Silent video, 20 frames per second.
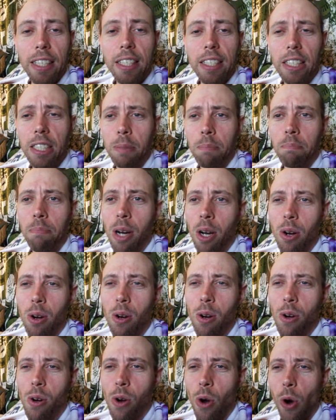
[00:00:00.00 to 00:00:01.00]
This
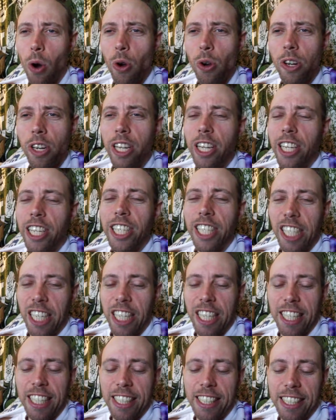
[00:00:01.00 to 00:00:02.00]

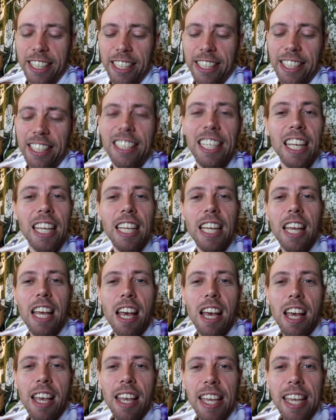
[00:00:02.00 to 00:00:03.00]
morning
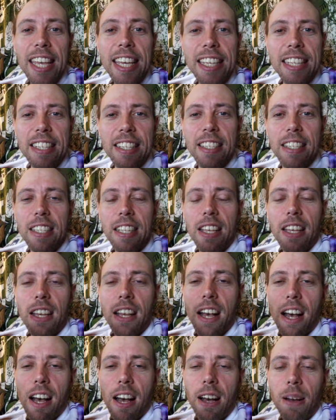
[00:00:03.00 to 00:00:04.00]
is
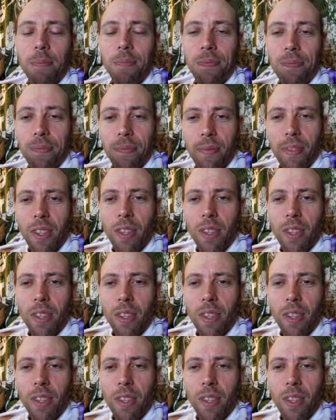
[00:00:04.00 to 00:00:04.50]
um,